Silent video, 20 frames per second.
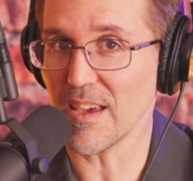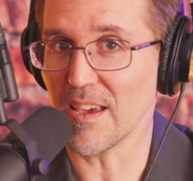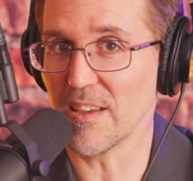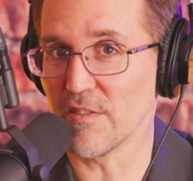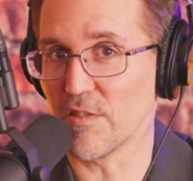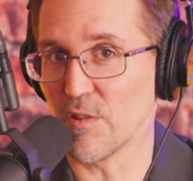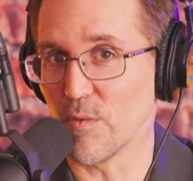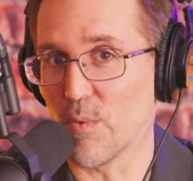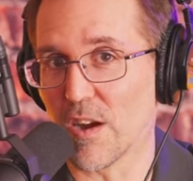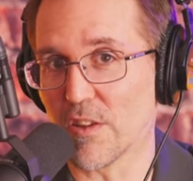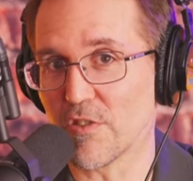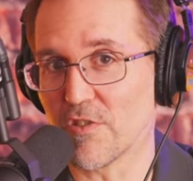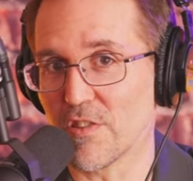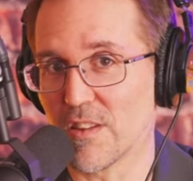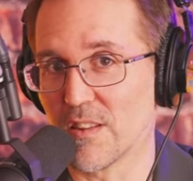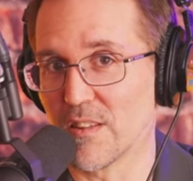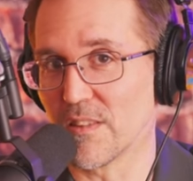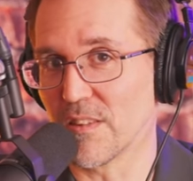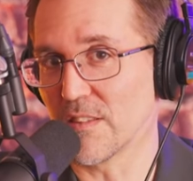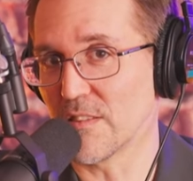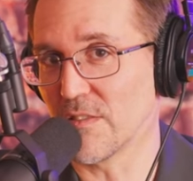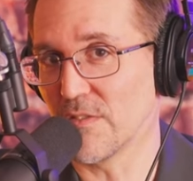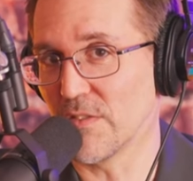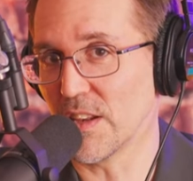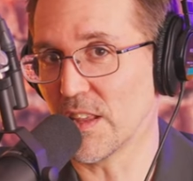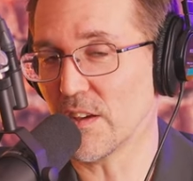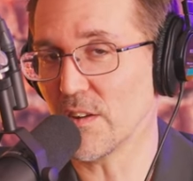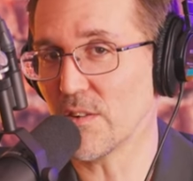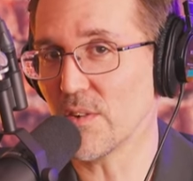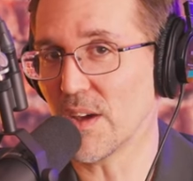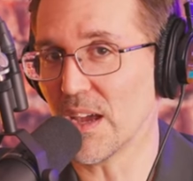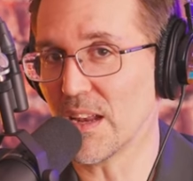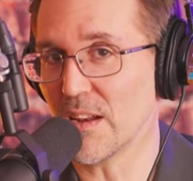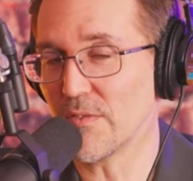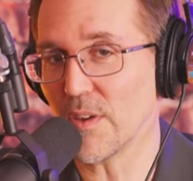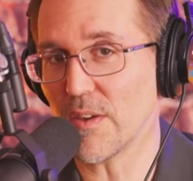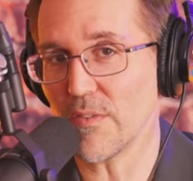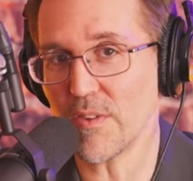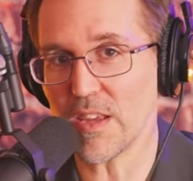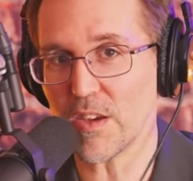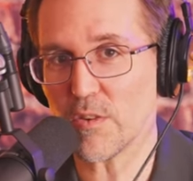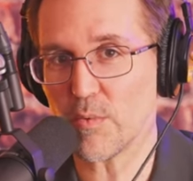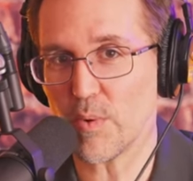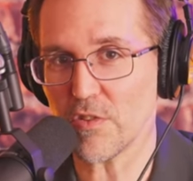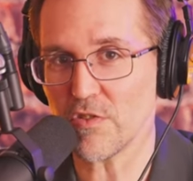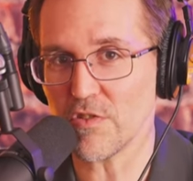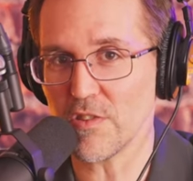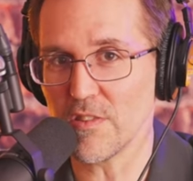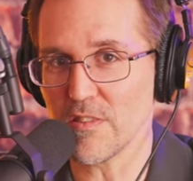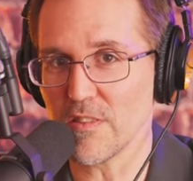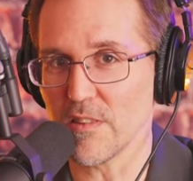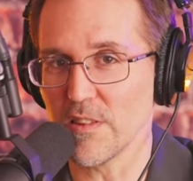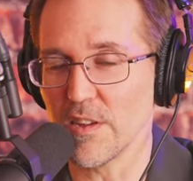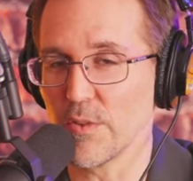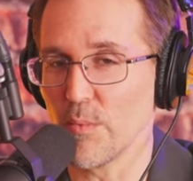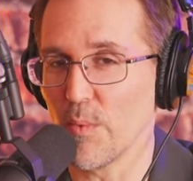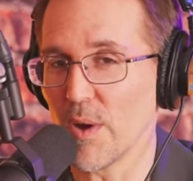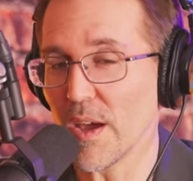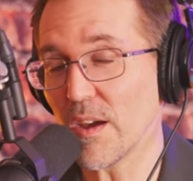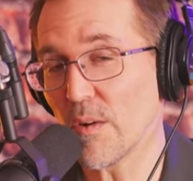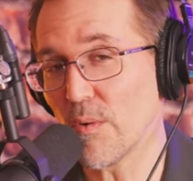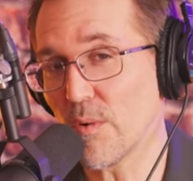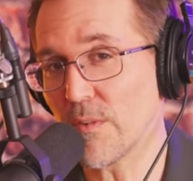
as you're watching this video. And if you have any questions along the way,